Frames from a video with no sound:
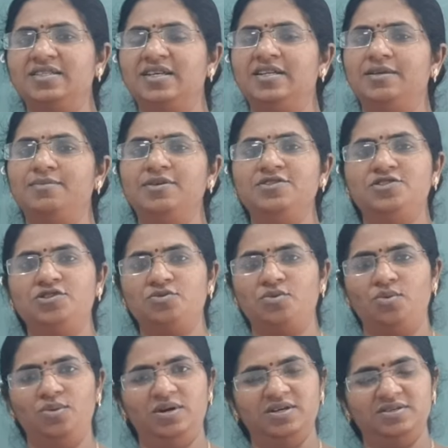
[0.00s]
and eventual
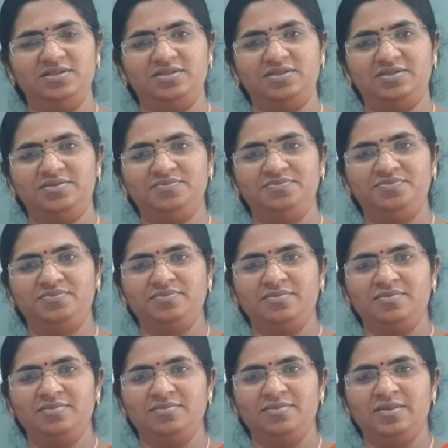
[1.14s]
holders.
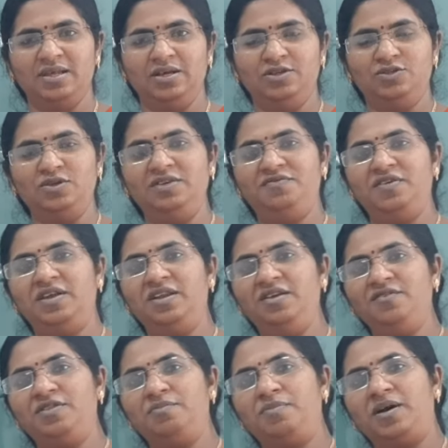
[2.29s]
So if any
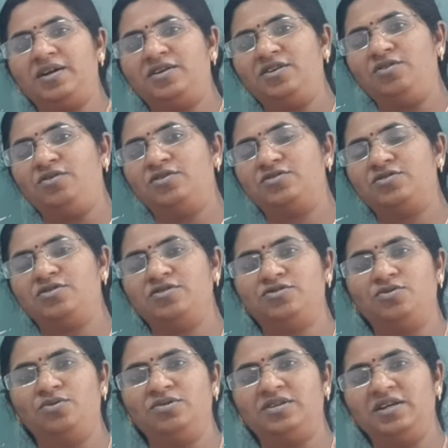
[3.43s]
of the partner or
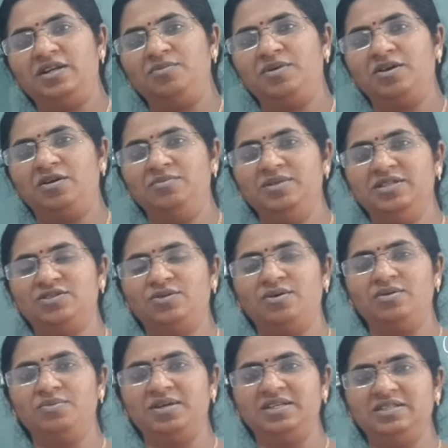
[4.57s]
sole trader become
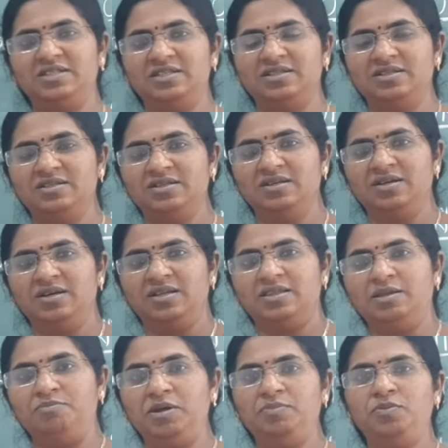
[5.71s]
insolvent, the
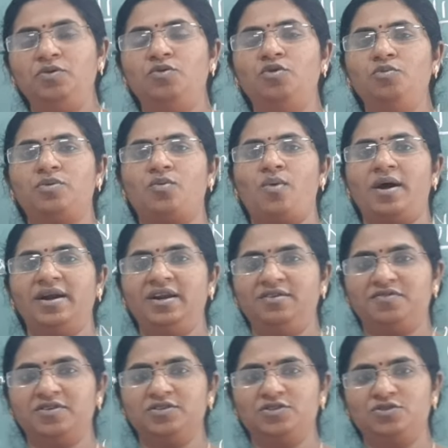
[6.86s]
people who provided
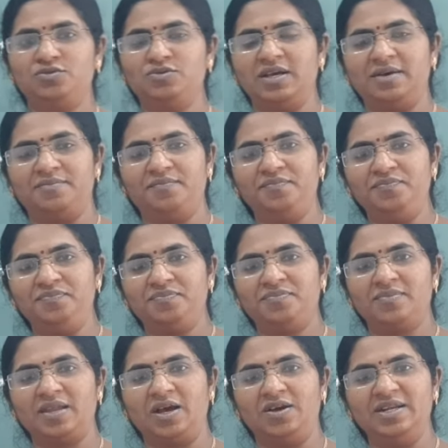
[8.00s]
funds to them
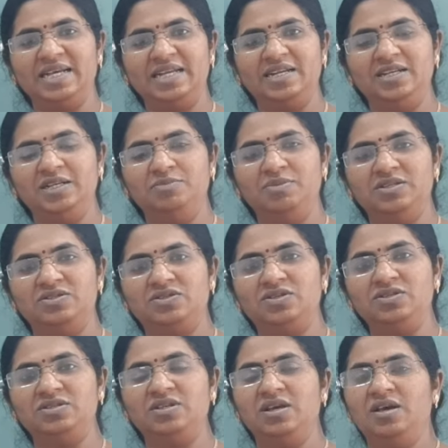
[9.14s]
on credit
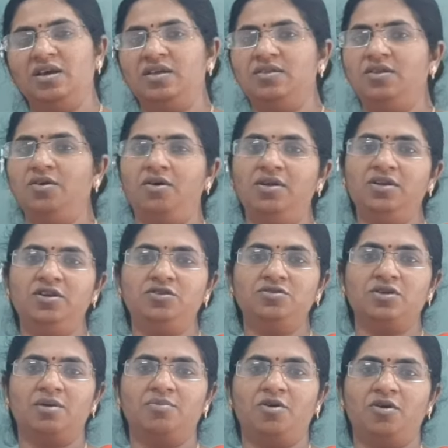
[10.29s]
basis, they all need to
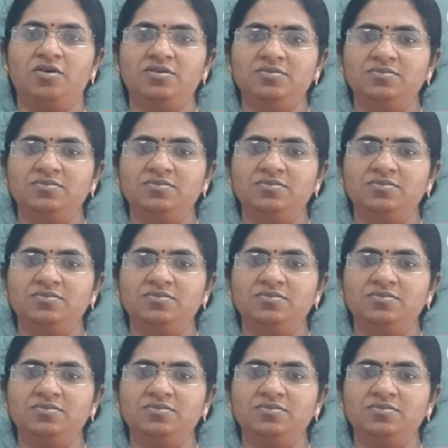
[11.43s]
come on